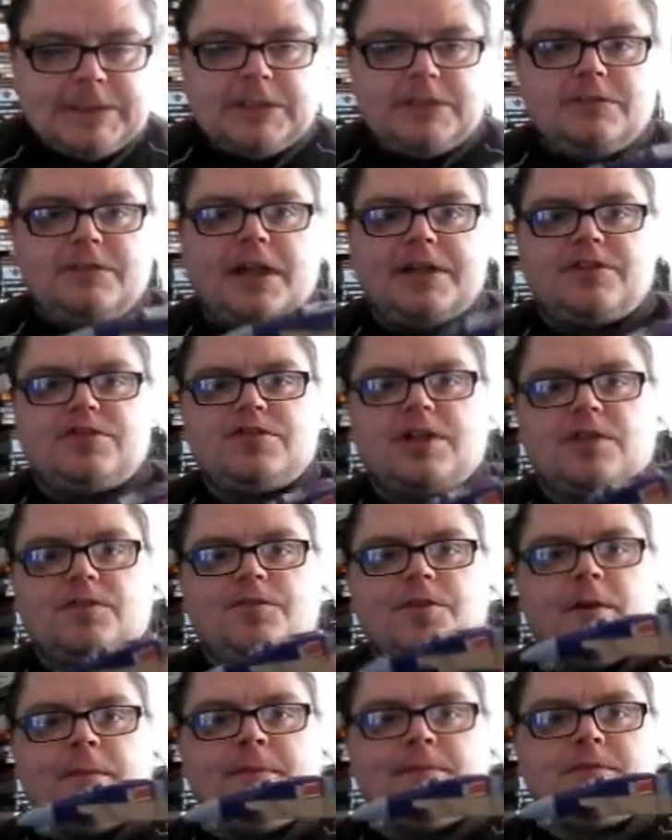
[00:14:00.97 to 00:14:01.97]
Right, to
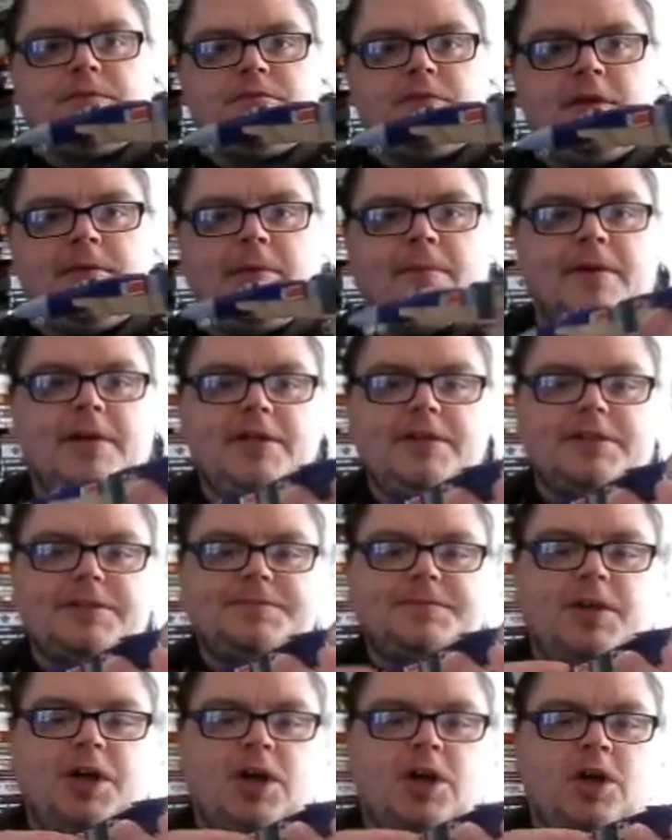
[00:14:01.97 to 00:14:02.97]
transform him to robot mode,
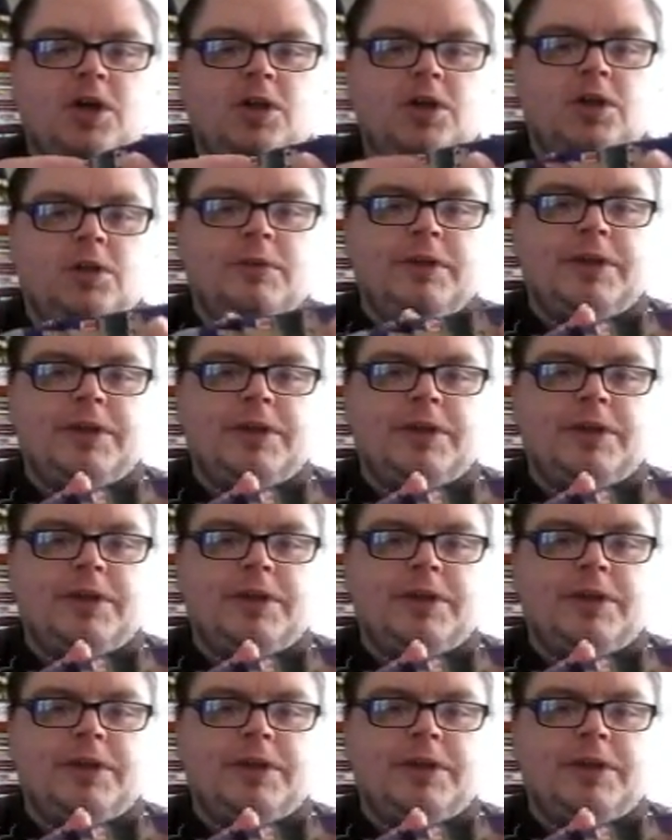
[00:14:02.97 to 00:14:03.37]
all we